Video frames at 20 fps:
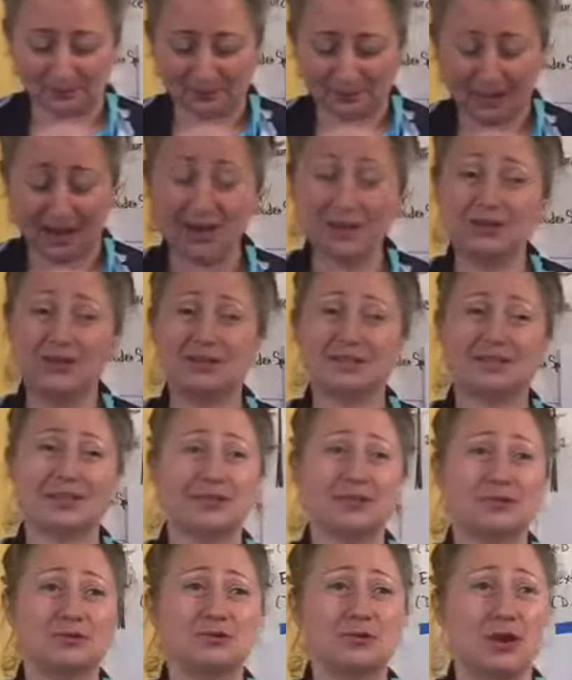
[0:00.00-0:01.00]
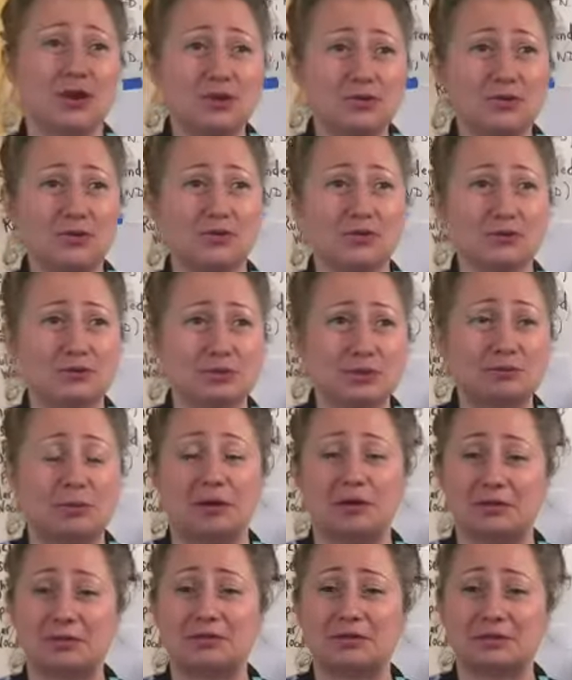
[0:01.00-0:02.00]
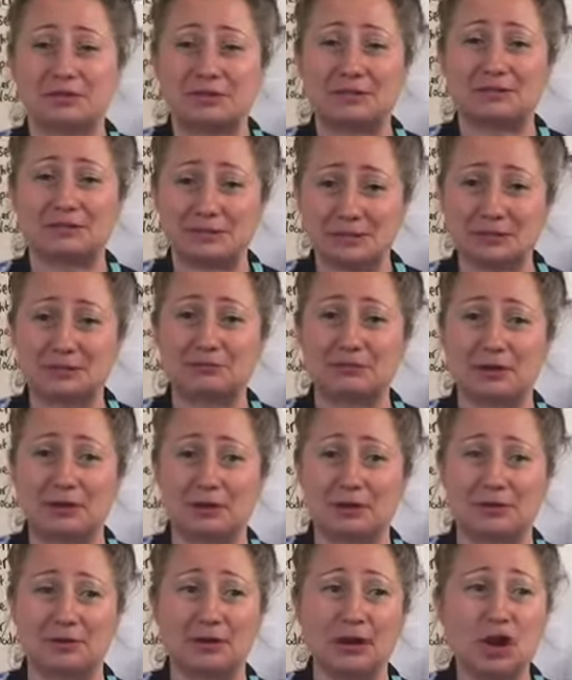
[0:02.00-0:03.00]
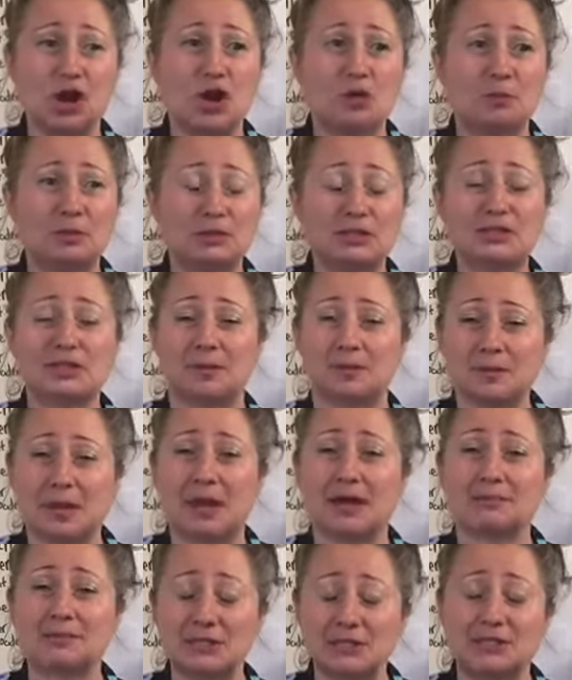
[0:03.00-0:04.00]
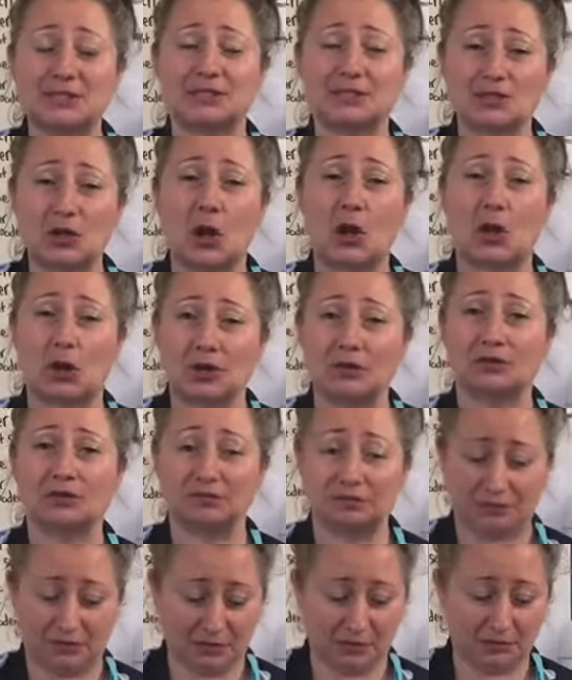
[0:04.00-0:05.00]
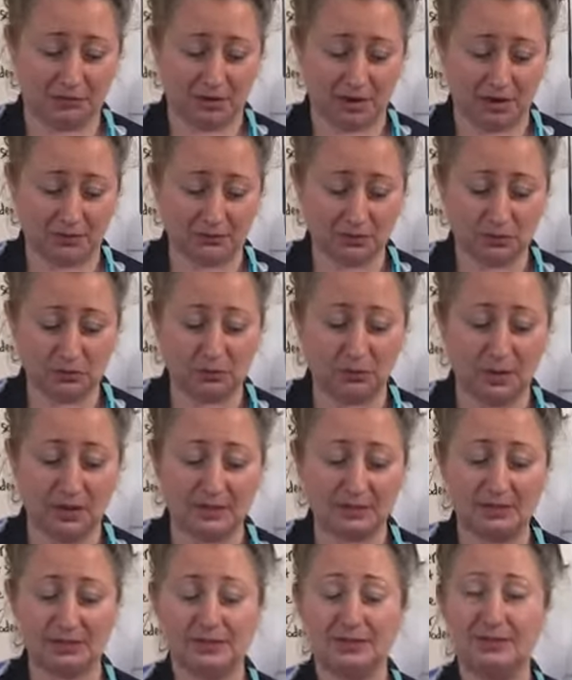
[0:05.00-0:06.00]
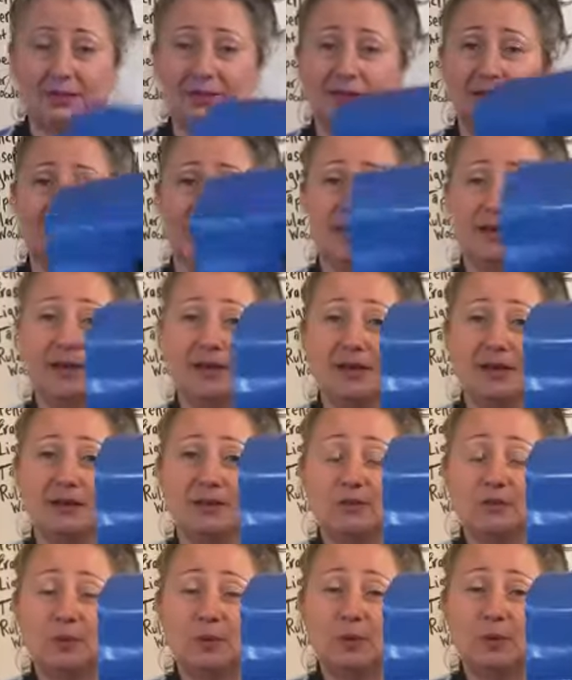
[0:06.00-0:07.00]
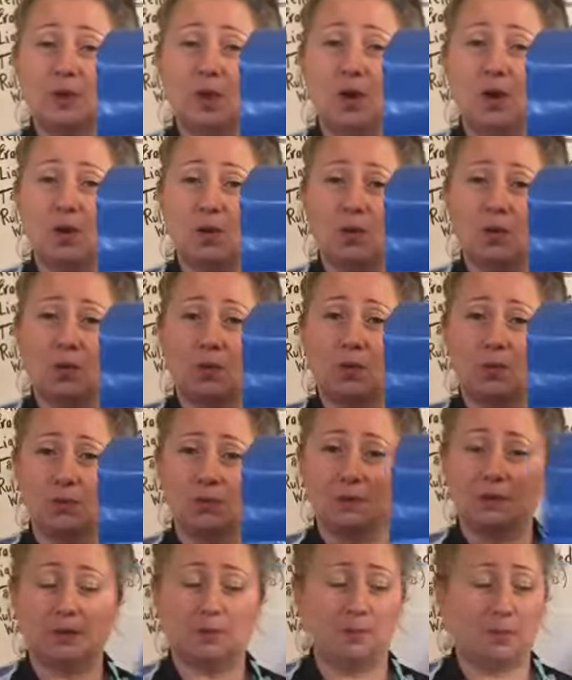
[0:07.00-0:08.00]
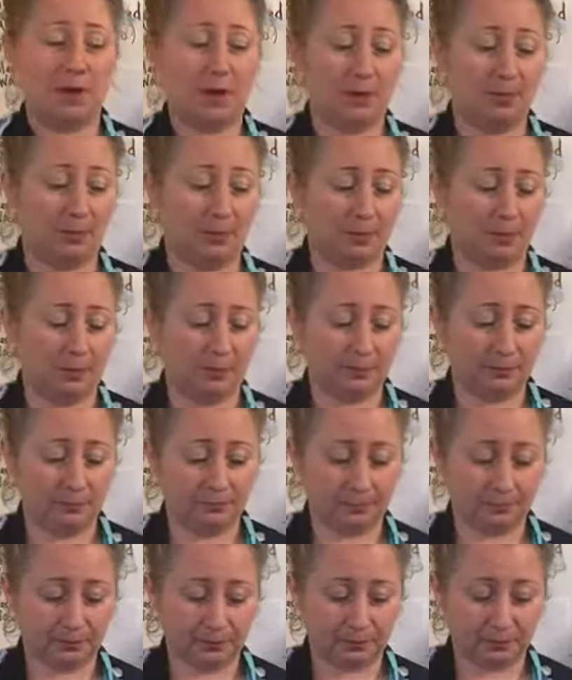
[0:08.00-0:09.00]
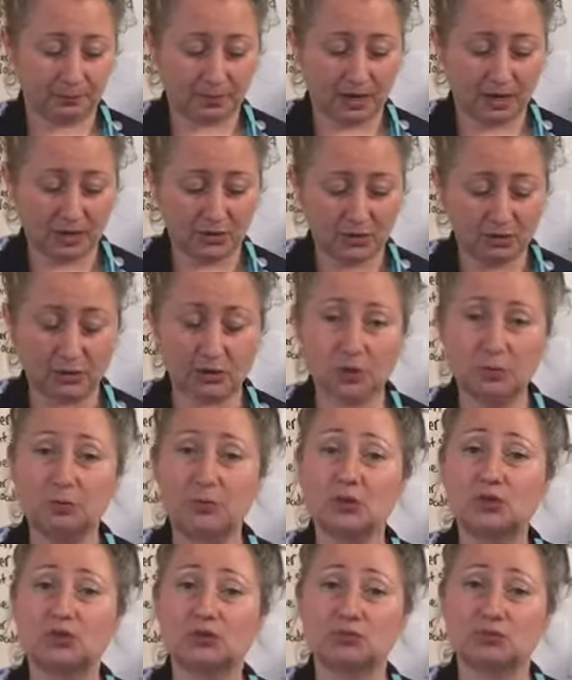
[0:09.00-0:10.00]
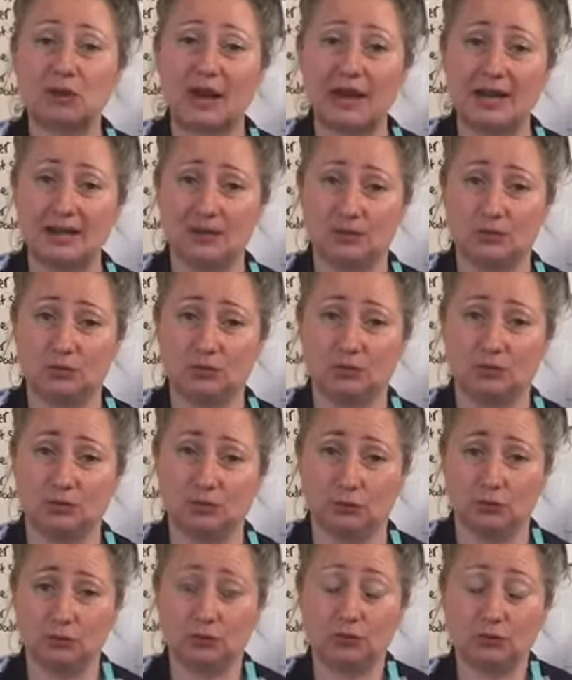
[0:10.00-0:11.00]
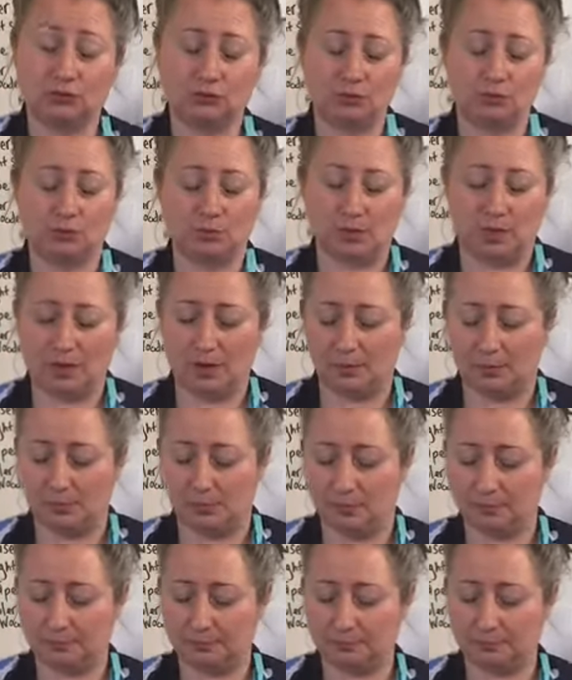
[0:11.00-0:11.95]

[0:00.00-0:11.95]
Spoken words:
And it's like, I know you're smarter than a sixth grader, but sometimes this is hard to figure out. So basically, you put a hole in a paper, and you're going to put your writing tool through the paper.